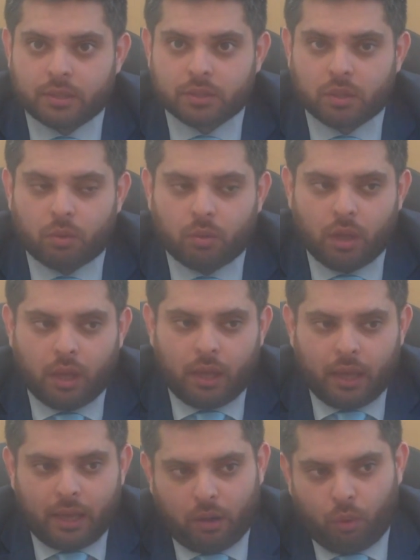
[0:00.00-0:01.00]
so
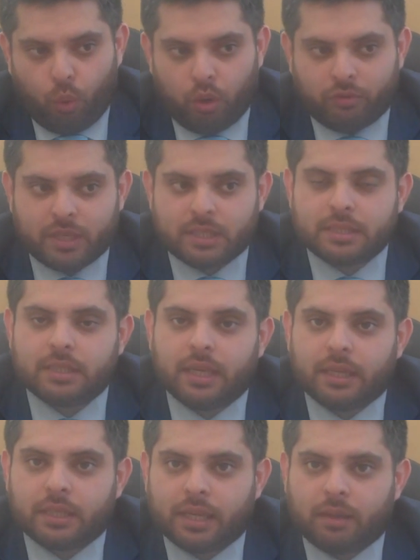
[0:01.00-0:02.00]
all of this is
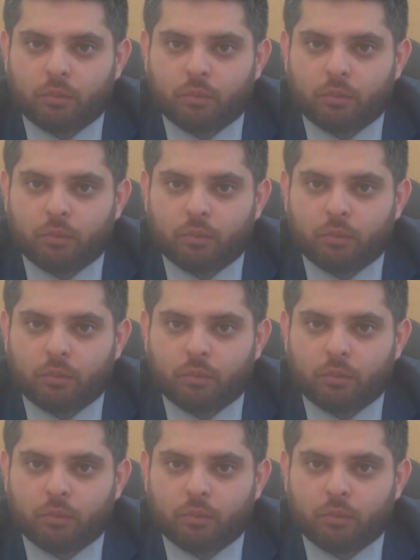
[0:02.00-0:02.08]
linked in.